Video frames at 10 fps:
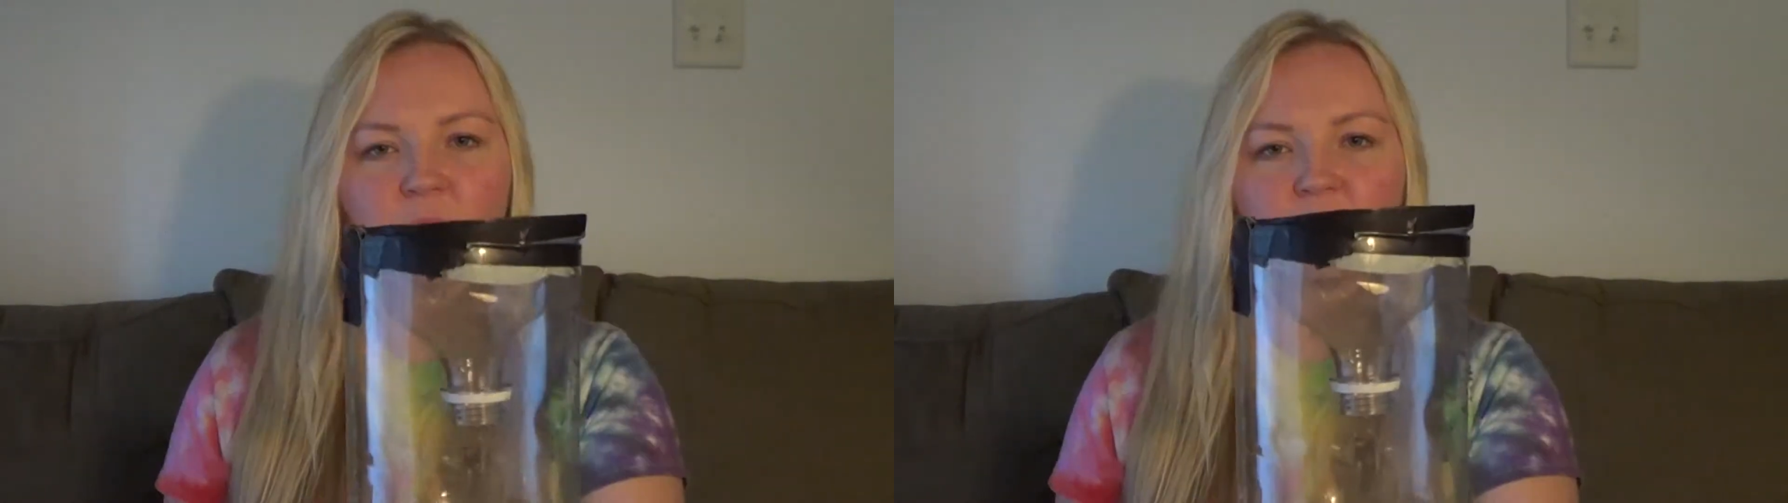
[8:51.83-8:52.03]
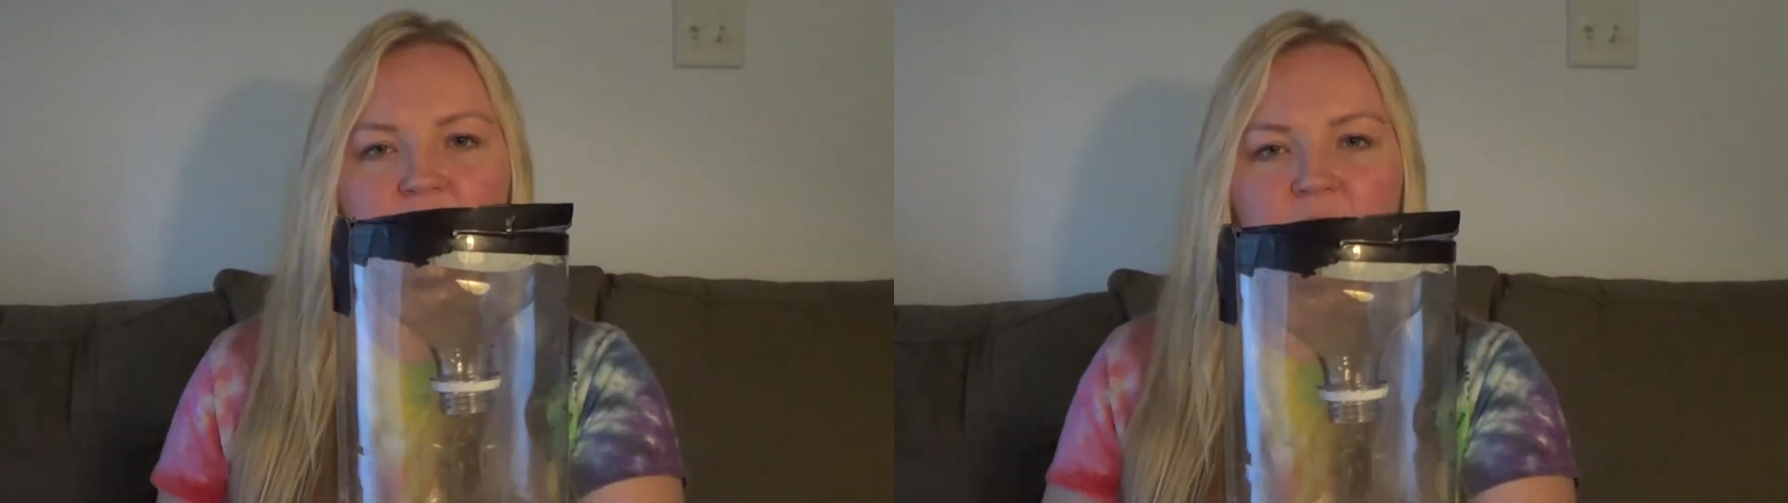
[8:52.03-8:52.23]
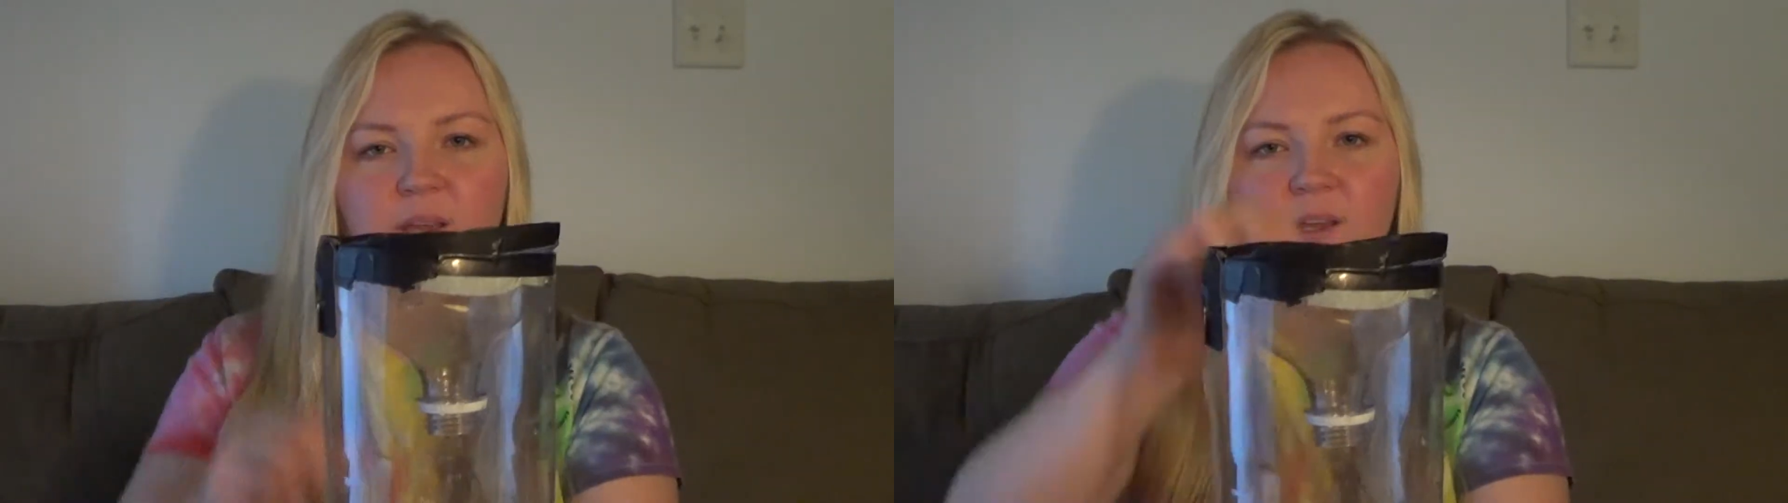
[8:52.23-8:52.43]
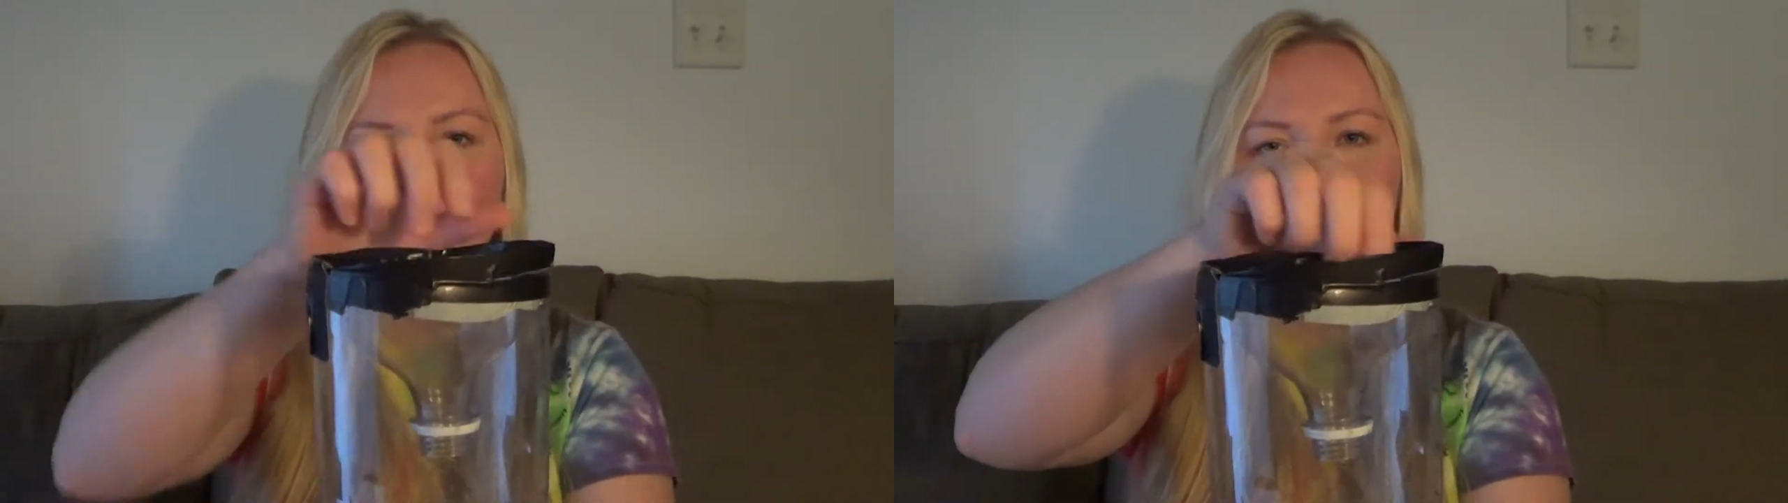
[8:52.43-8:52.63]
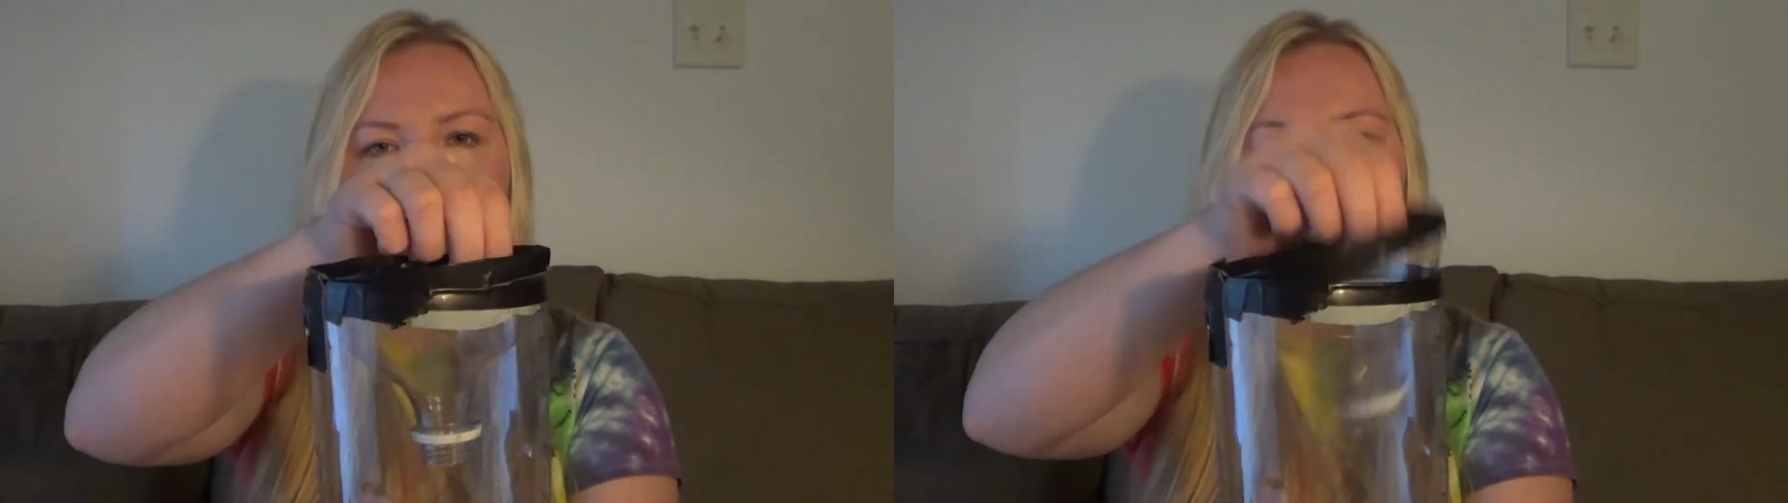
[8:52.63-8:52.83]
Rain
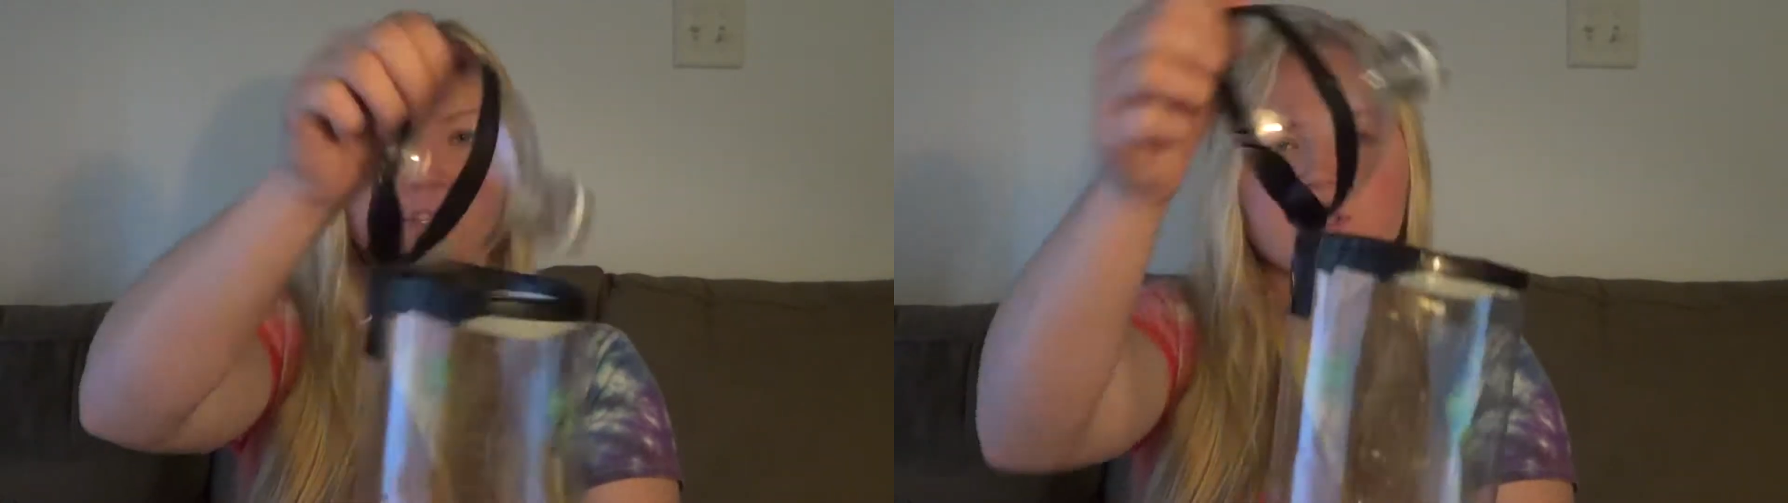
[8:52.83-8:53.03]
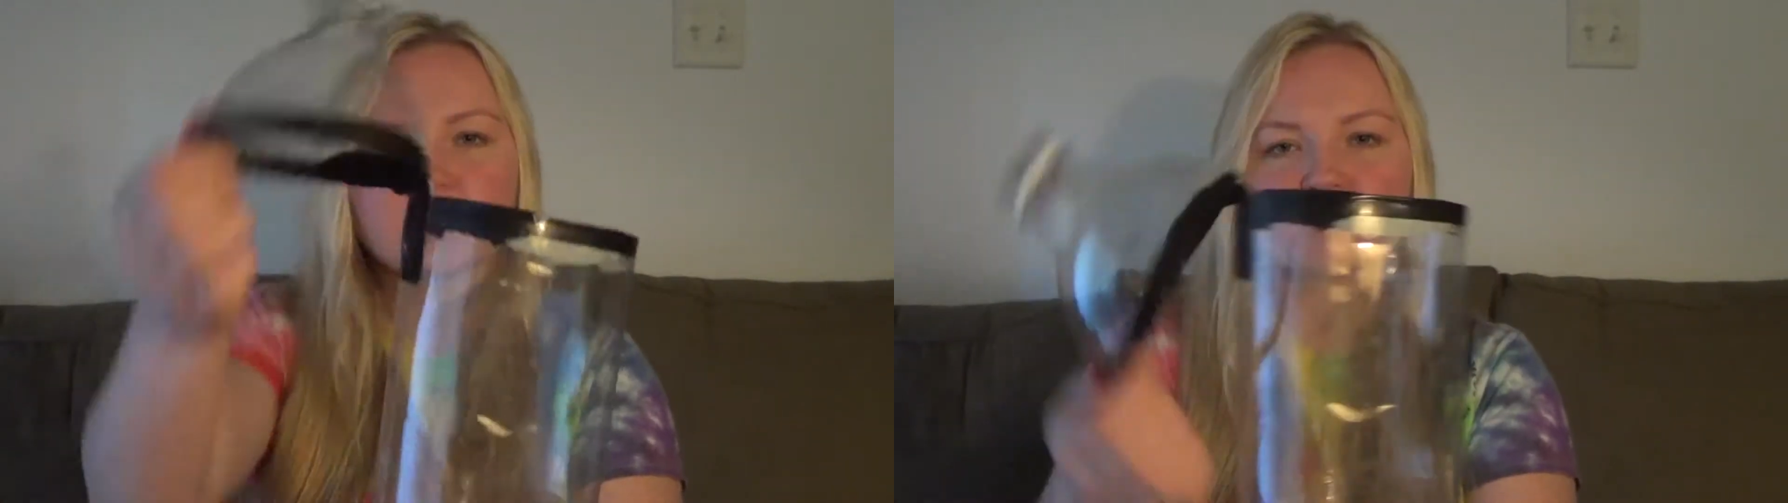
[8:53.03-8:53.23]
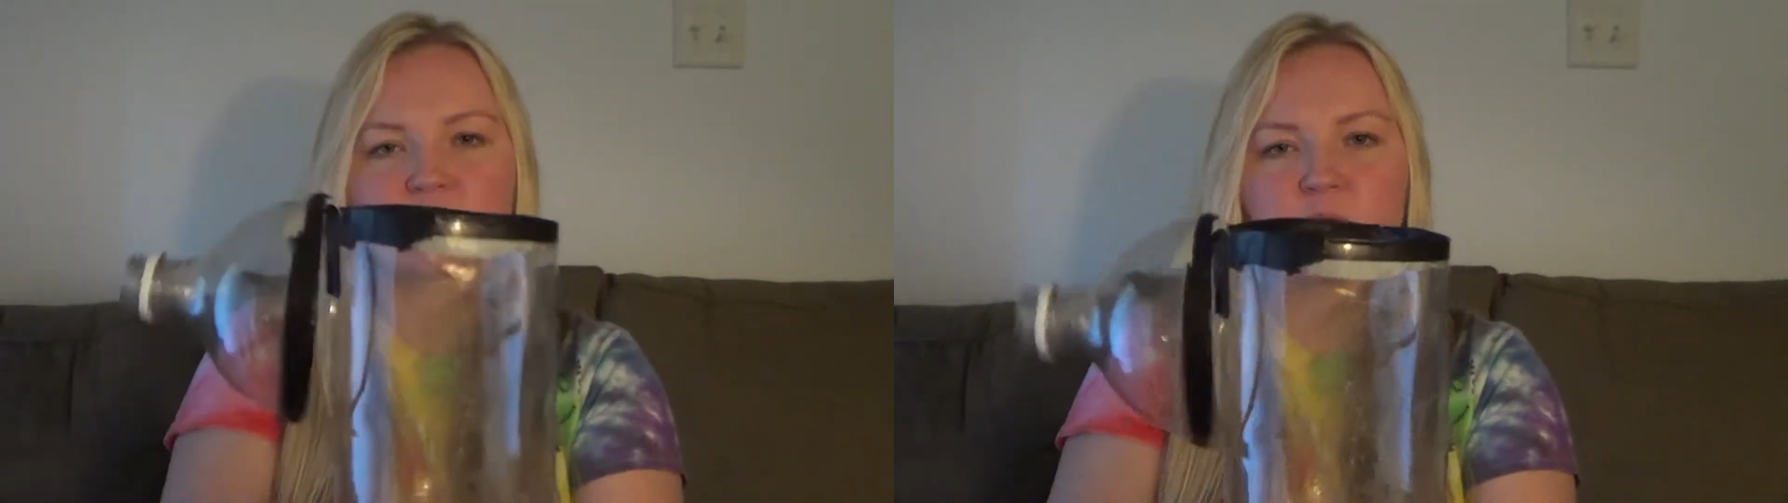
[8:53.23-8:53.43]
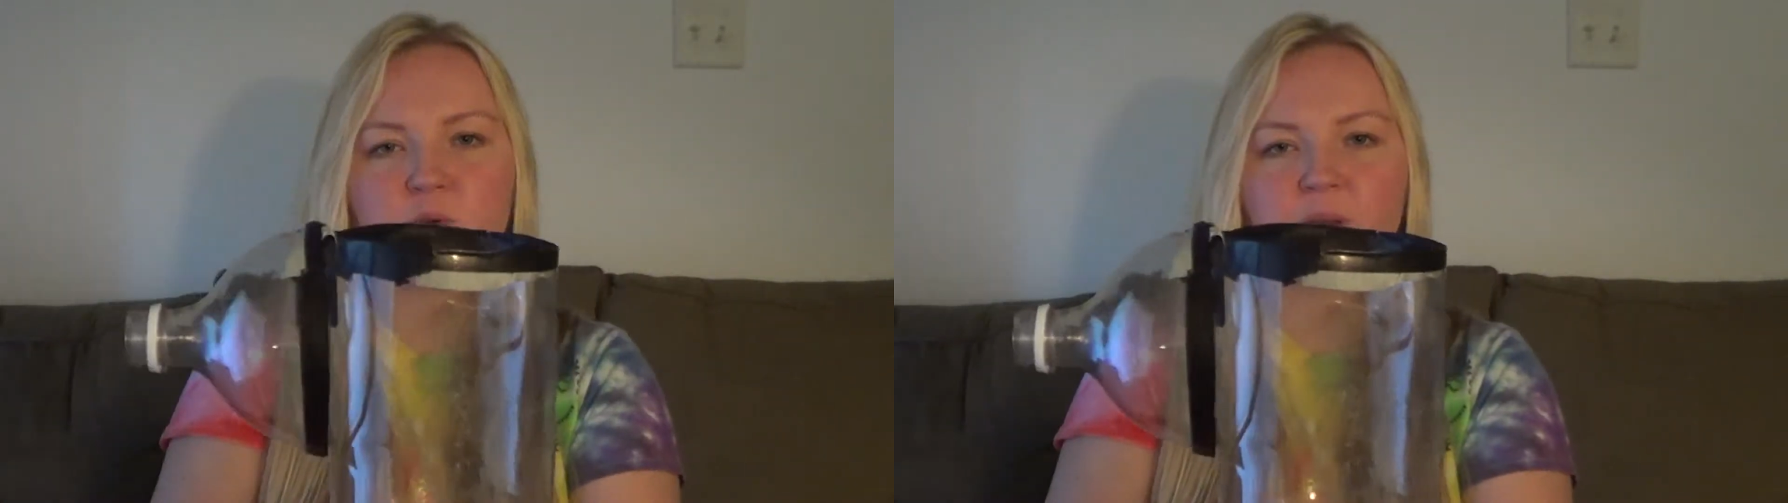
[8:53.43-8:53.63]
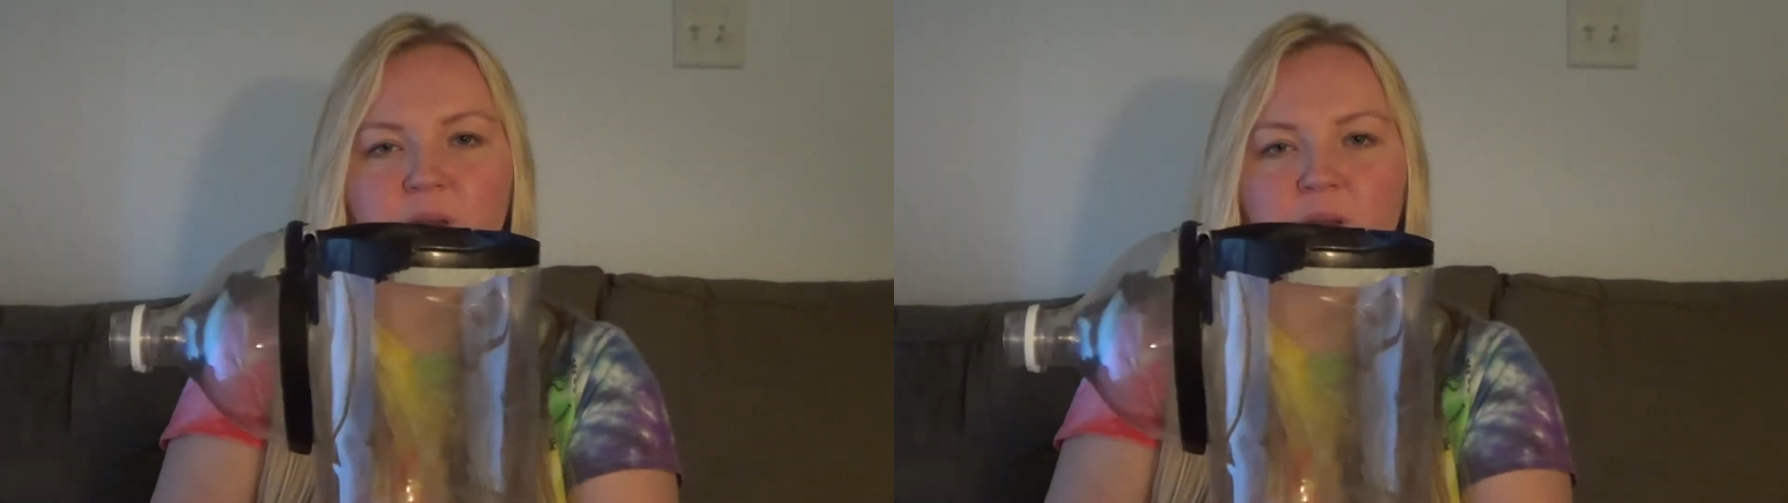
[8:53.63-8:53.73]
gauge, snow